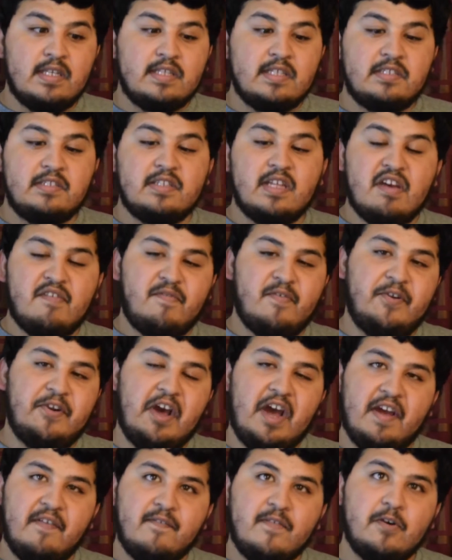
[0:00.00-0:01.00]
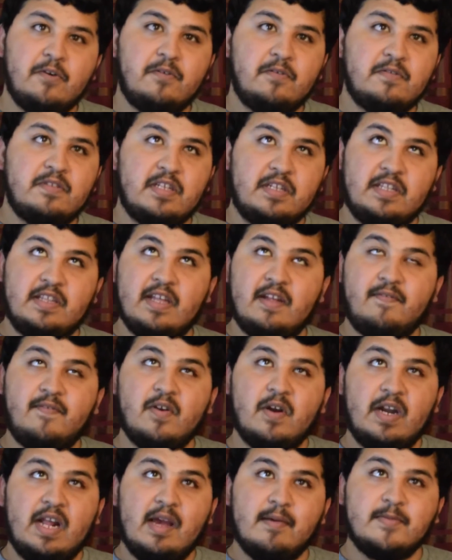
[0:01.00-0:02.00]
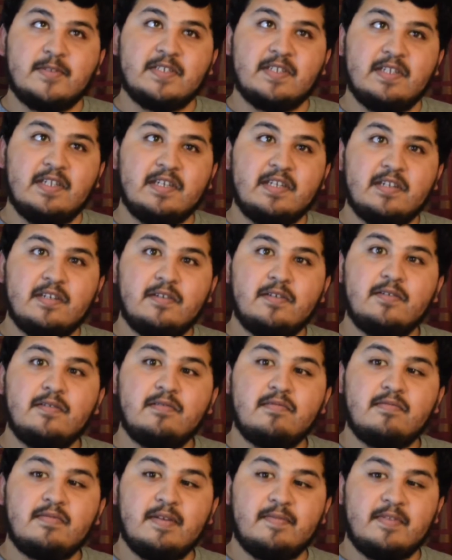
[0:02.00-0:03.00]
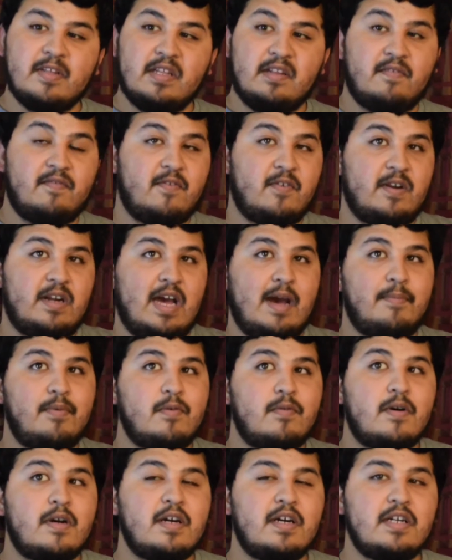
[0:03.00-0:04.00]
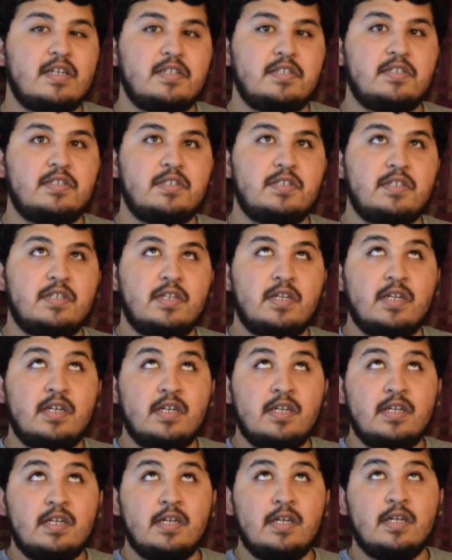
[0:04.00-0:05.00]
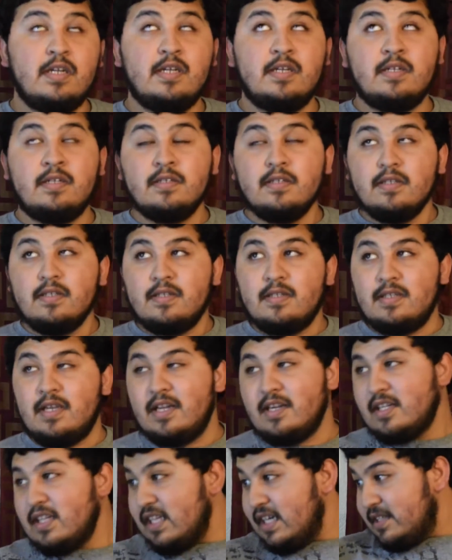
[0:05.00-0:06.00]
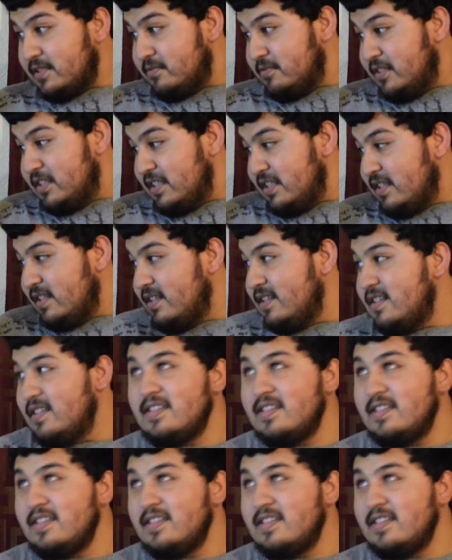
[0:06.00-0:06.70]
They do that for an iPhone, they do that for an Amazon Echo, they've done it for an Apple Watch, not a class ring.